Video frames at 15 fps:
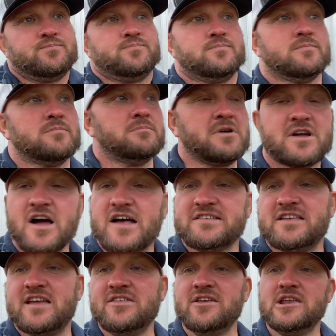because it
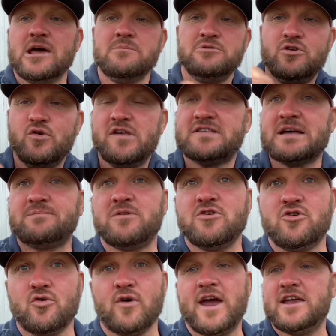ended up doing something
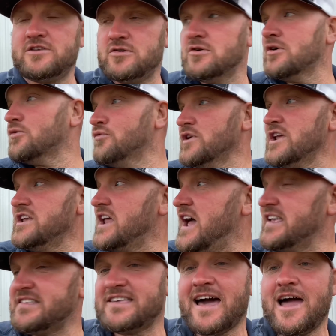great to a really
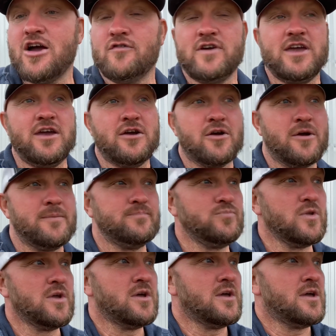nice guy over here.
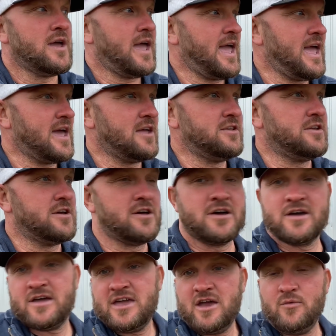And
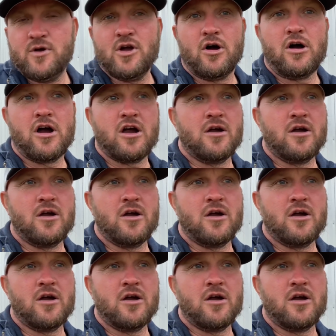here we are.